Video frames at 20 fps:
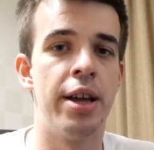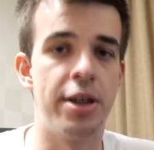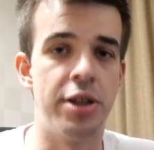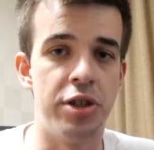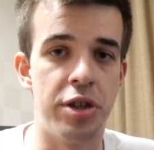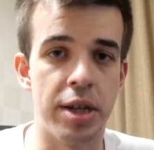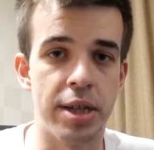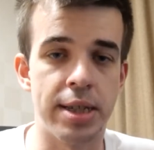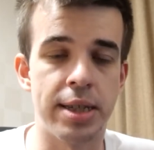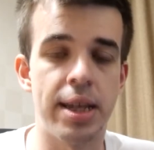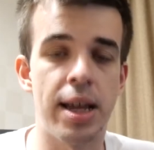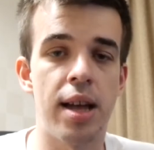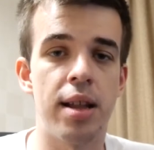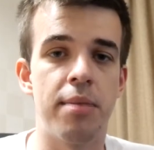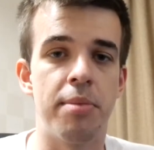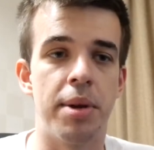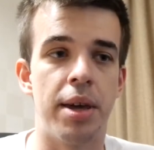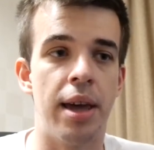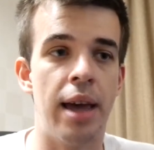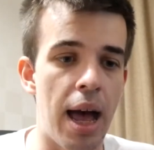Just tell
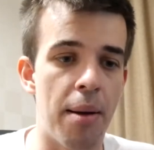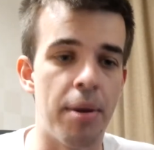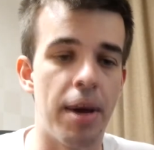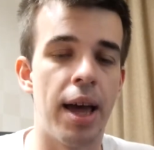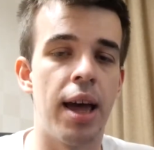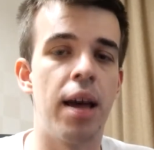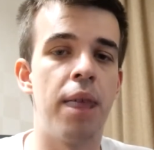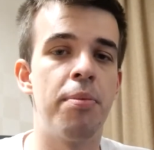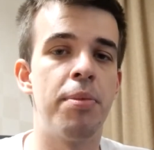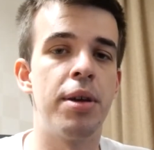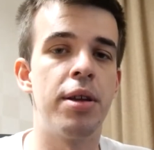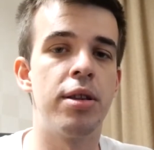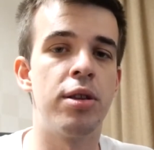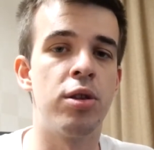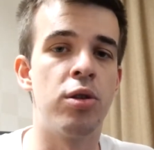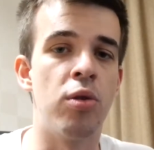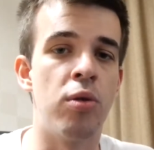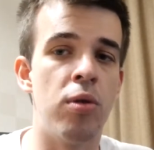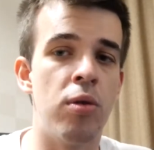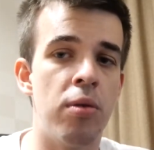me. I'm happy
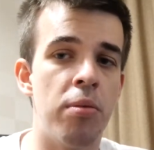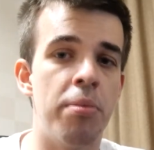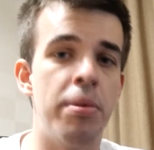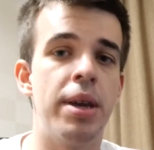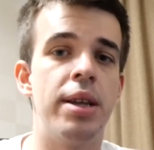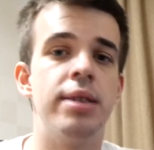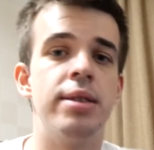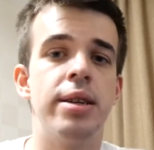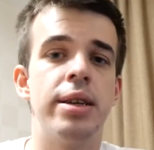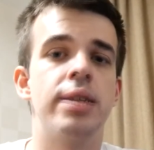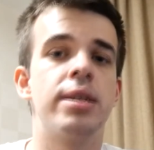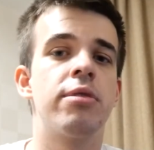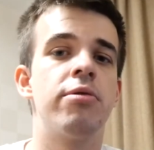to meet this